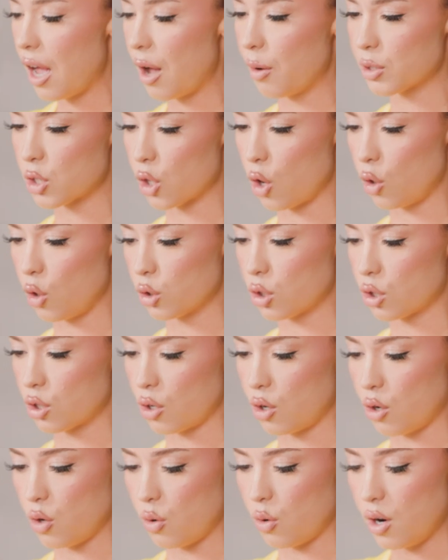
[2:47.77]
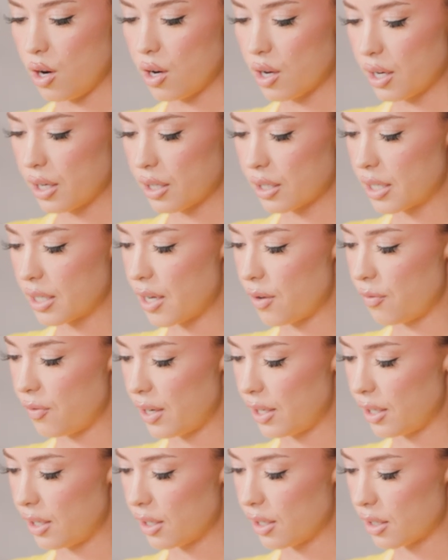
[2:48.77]
I was also
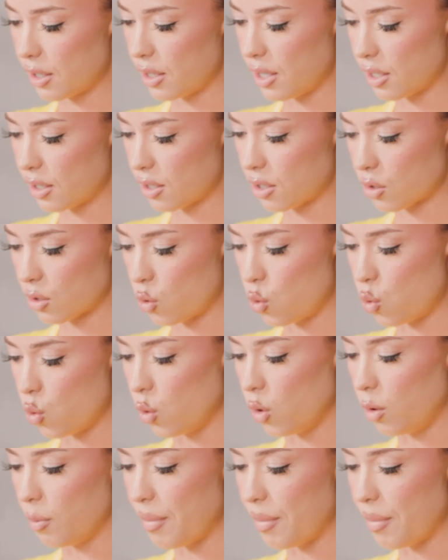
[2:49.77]
given this cool